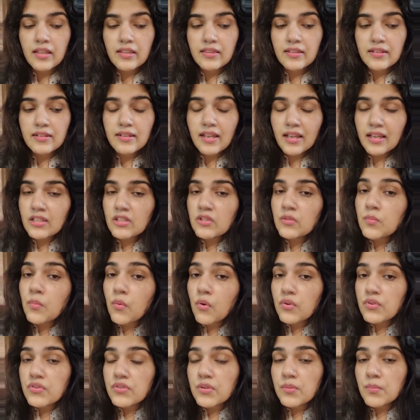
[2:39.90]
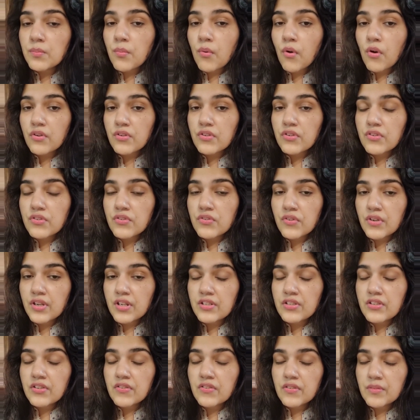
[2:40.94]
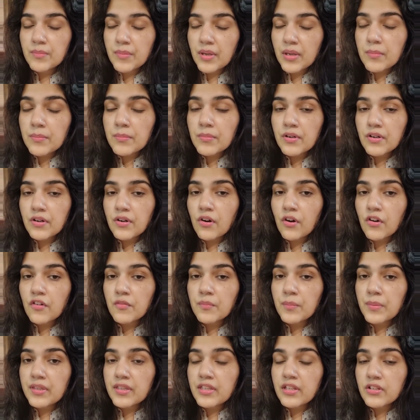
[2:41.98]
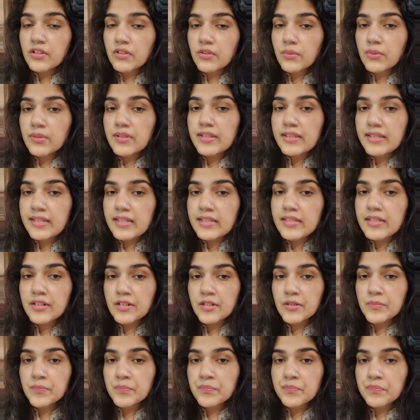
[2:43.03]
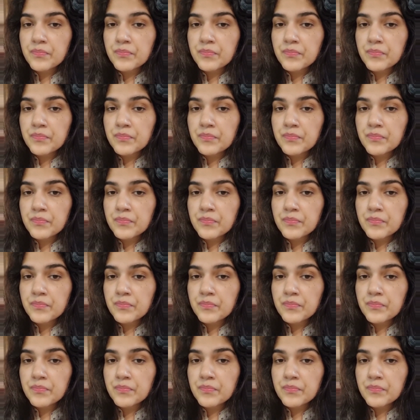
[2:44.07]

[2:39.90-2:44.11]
The next most important trait to remember of being a good leader